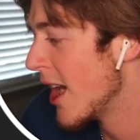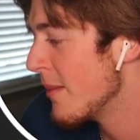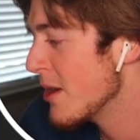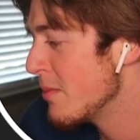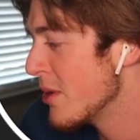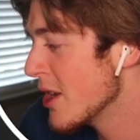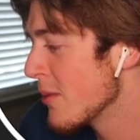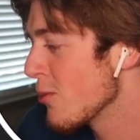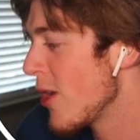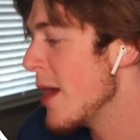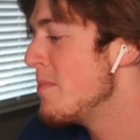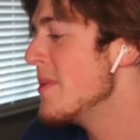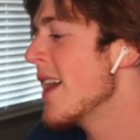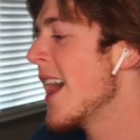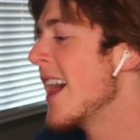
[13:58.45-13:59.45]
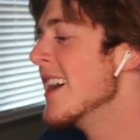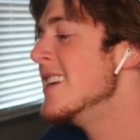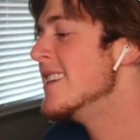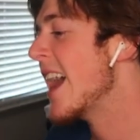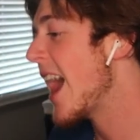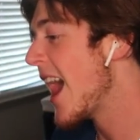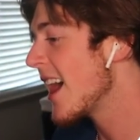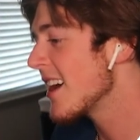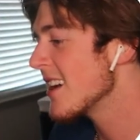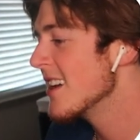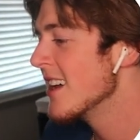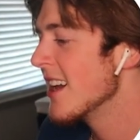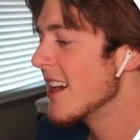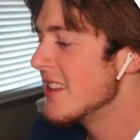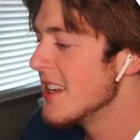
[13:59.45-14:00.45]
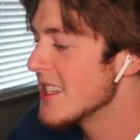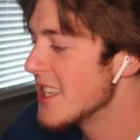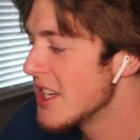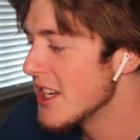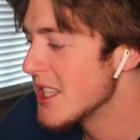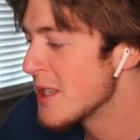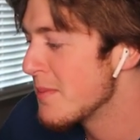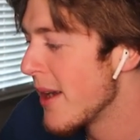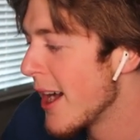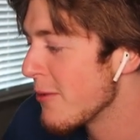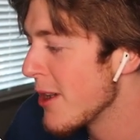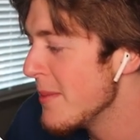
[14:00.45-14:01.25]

I'm going to put him right behind Dak. I think it's a good spot.